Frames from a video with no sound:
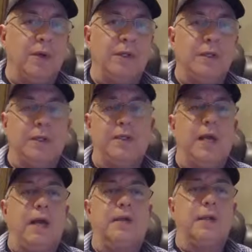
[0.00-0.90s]
to see the
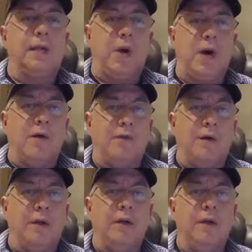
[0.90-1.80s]
exact same
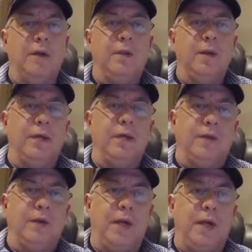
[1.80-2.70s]
offering with a
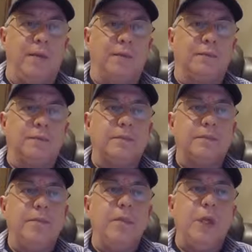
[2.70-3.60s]
different name.
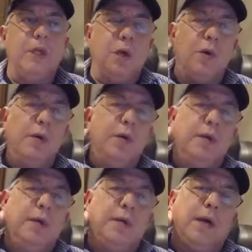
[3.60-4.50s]
So
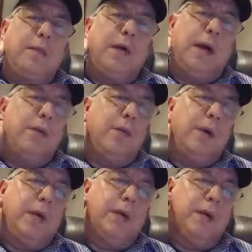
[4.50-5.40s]
Tom and I were
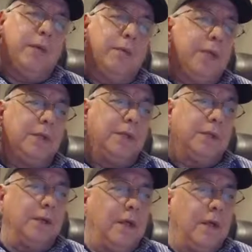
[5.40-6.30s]
one of the
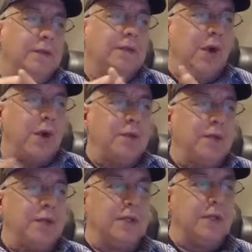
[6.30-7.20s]
original uh, starters
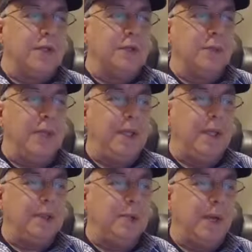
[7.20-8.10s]
of this thing. So Peak
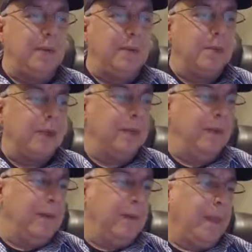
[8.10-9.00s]
is probably
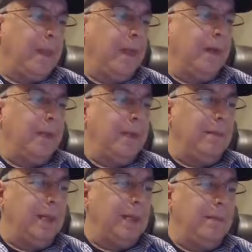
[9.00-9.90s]
um, going to
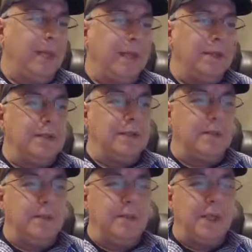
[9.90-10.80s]
be the biggest,
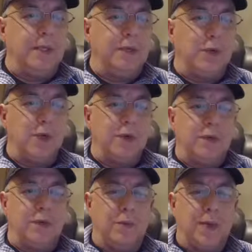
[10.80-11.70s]
the biggest
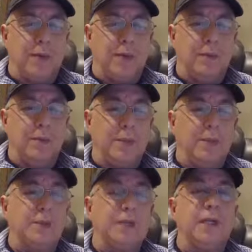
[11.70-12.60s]
cornerstone white label. But
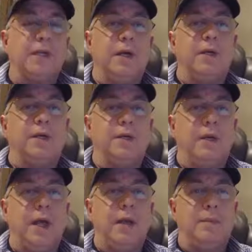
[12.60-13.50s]
there's six other
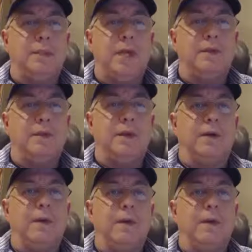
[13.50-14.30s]
names out there.